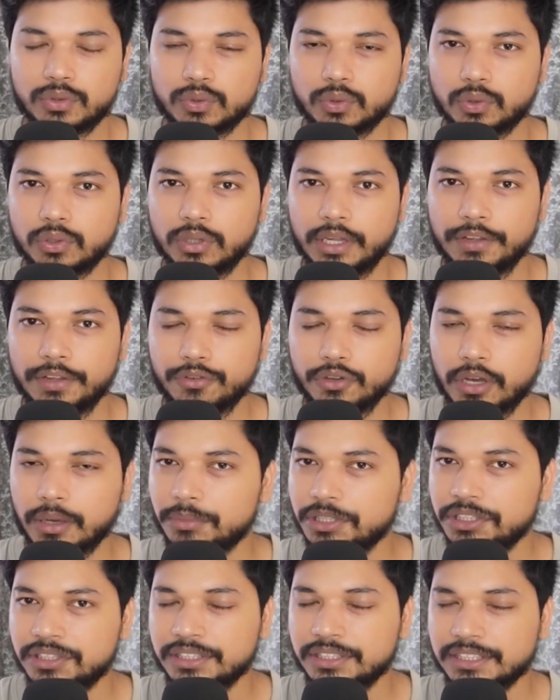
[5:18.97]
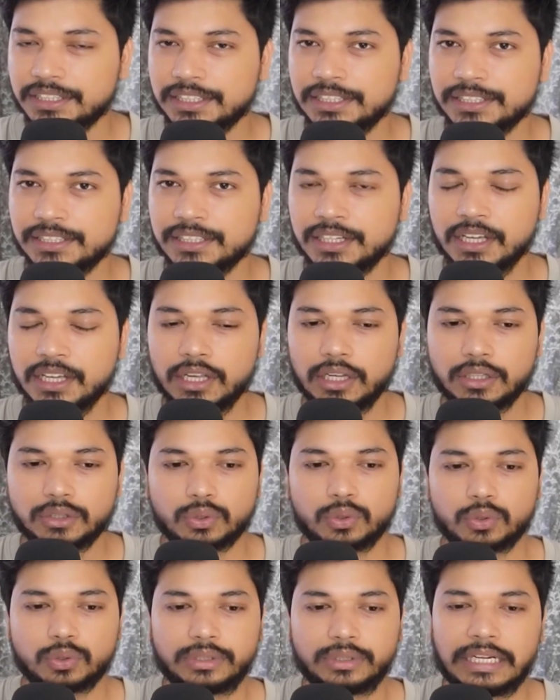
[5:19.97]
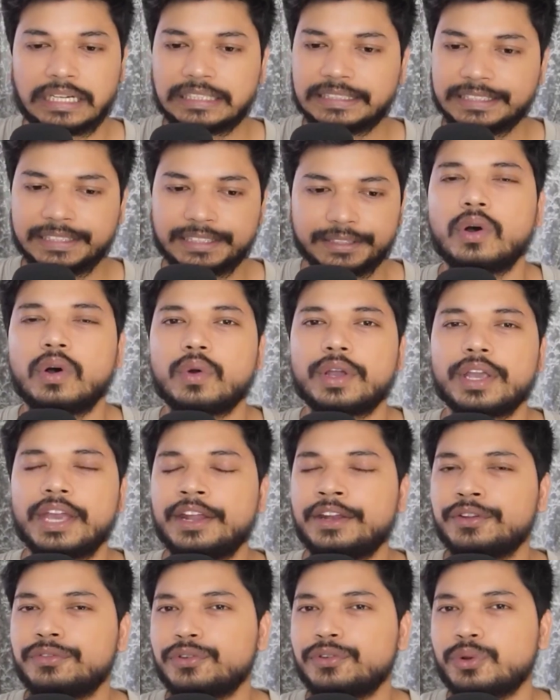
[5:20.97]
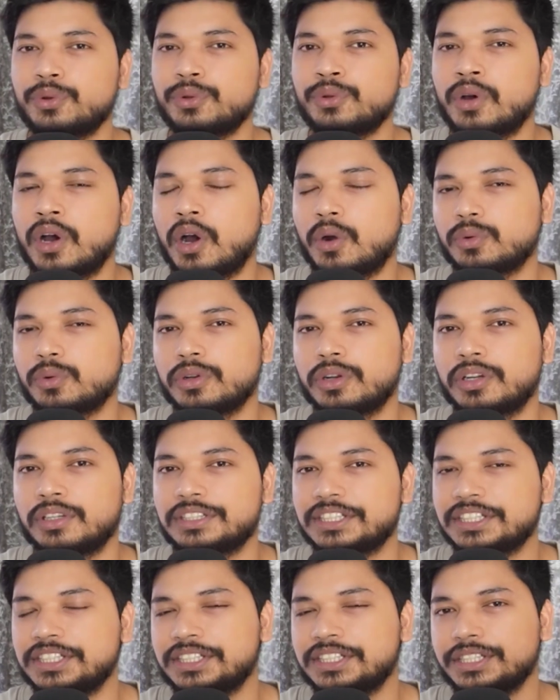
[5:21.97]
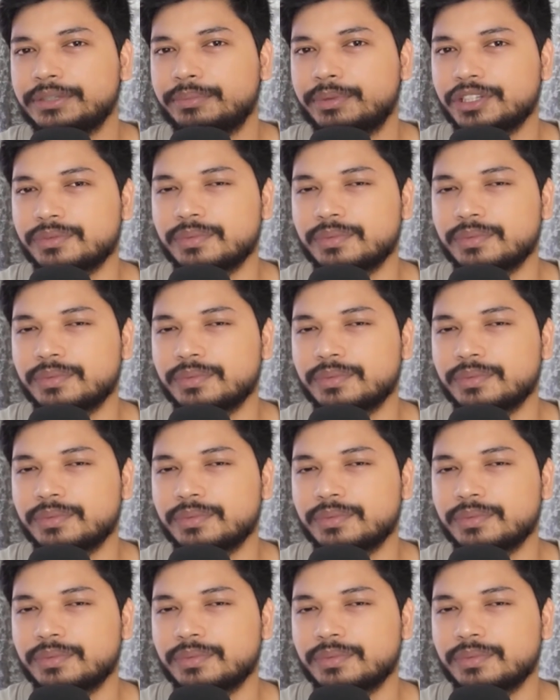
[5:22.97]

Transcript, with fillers: so if you have these skills so that's it okay and if you don't know how to learn c c++